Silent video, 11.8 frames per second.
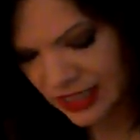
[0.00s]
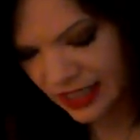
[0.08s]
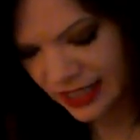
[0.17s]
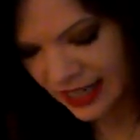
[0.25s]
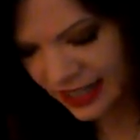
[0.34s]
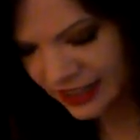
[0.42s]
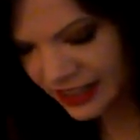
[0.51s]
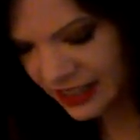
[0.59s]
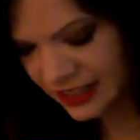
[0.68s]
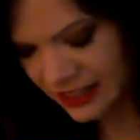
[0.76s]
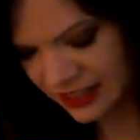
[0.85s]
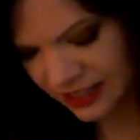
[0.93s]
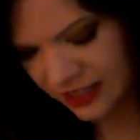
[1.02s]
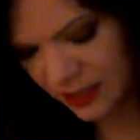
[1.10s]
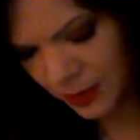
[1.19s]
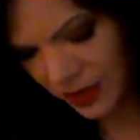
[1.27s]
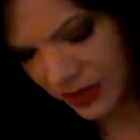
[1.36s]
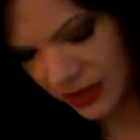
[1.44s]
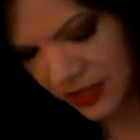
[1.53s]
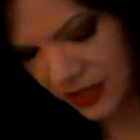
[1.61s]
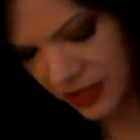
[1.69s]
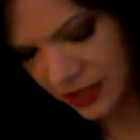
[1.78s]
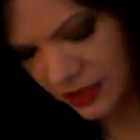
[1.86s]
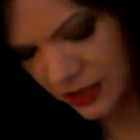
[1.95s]
I think this is the
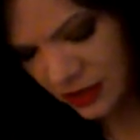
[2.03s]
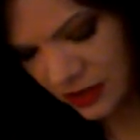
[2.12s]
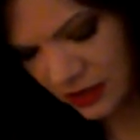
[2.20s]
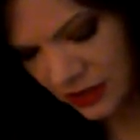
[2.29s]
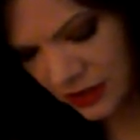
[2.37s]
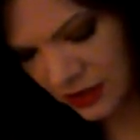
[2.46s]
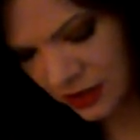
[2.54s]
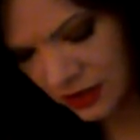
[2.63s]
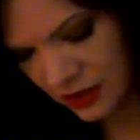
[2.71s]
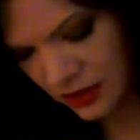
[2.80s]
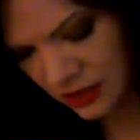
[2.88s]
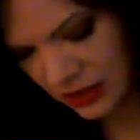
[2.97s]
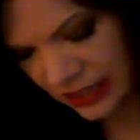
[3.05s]
person they